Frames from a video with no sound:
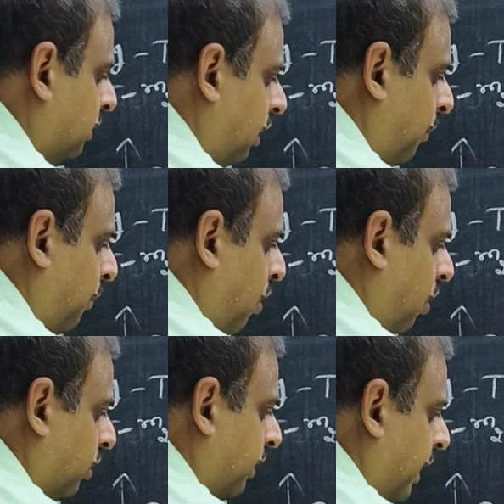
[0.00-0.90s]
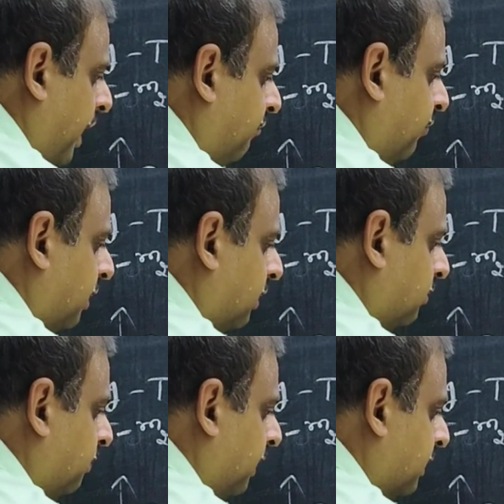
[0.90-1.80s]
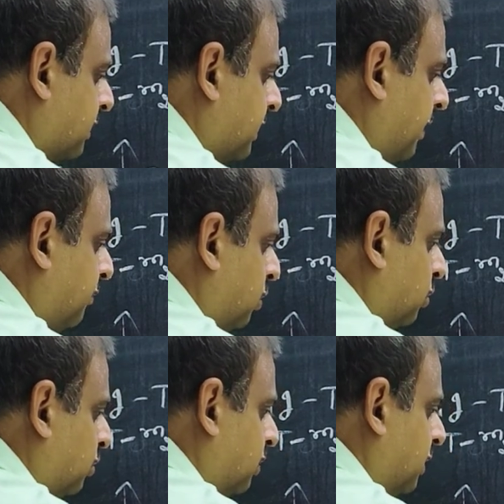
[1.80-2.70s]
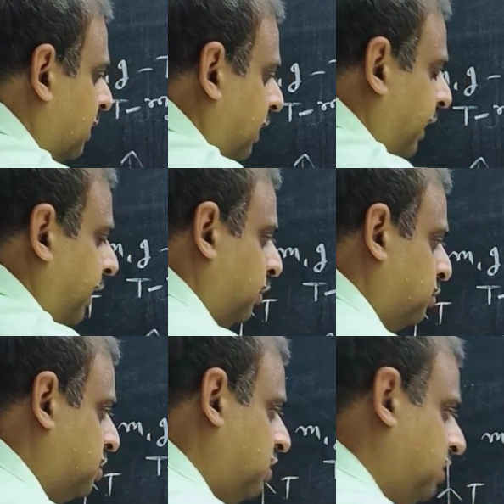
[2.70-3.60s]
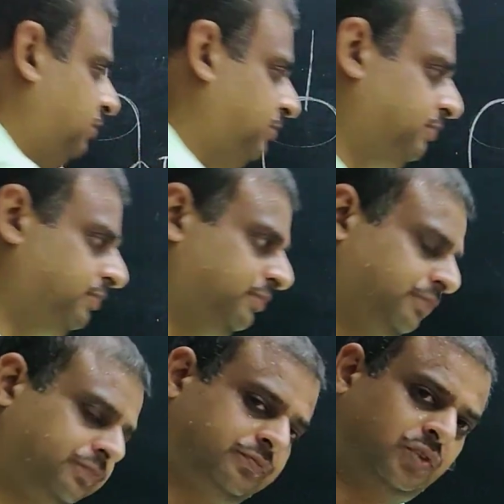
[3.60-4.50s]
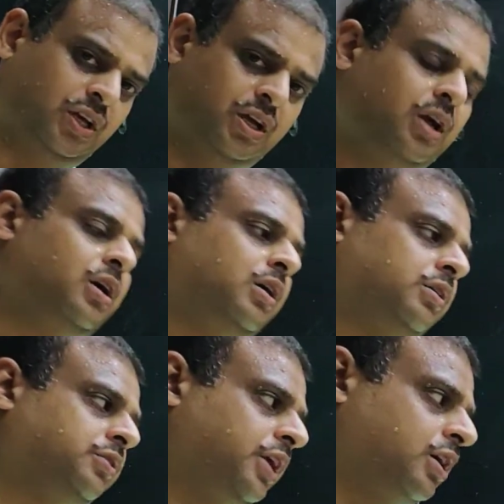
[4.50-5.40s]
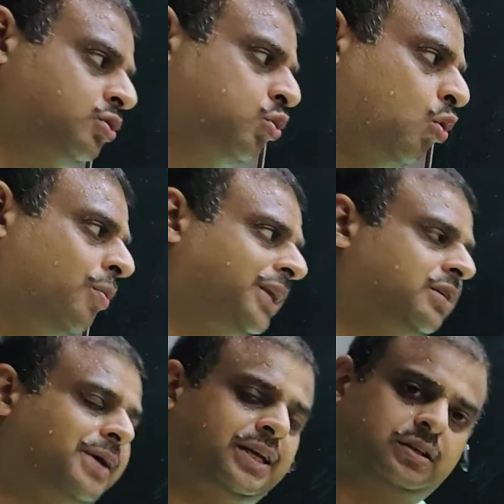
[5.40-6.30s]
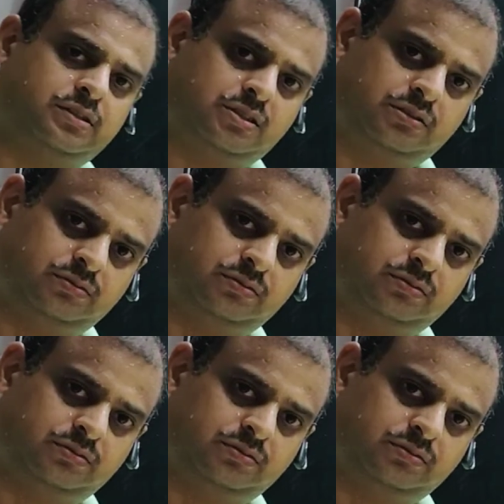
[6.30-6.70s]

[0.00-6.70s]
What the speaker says: upon m1 plus m2 into g. There are so many numericals